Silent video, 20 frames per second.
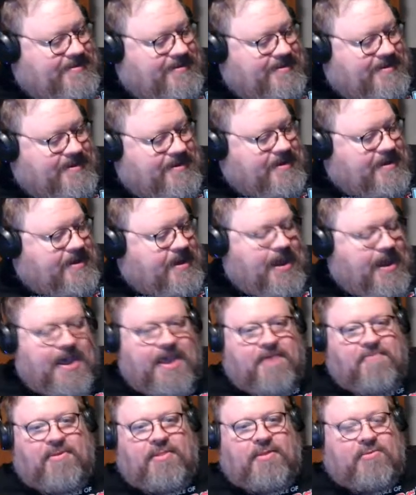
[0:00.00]

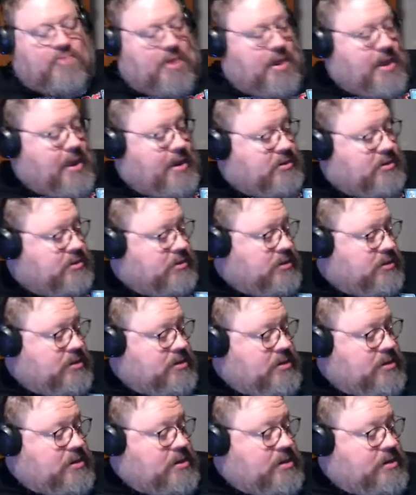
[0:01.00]
I really try. Actually,
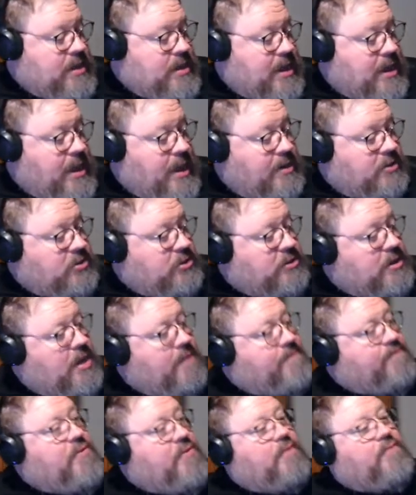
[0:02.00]

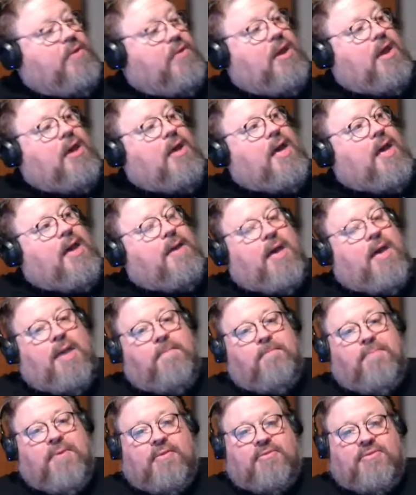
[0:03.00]
I've never.
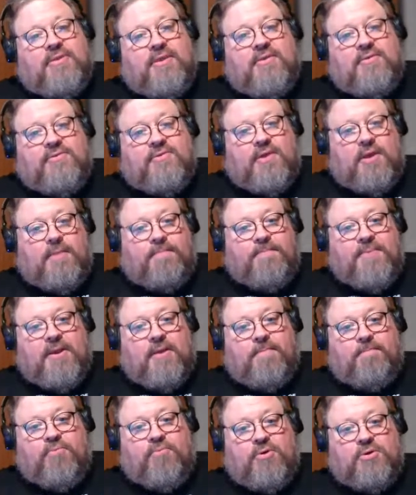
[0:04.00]
I picked these up at
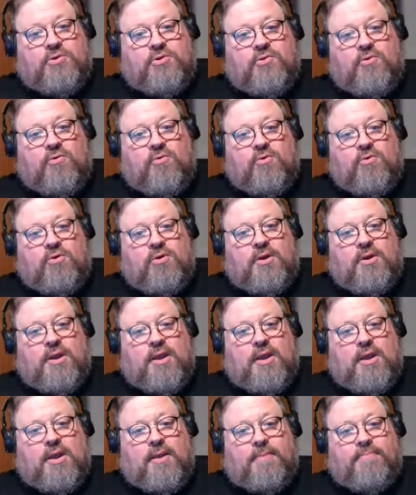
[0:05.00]
a bookstore.
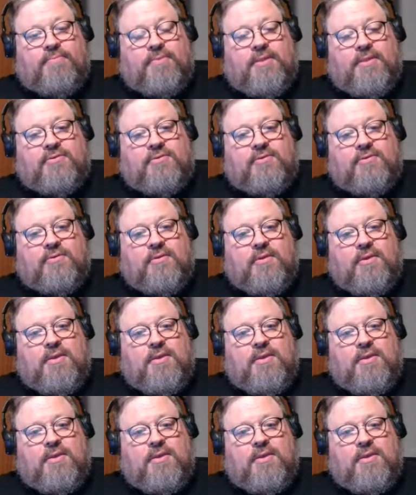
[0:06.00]
This is,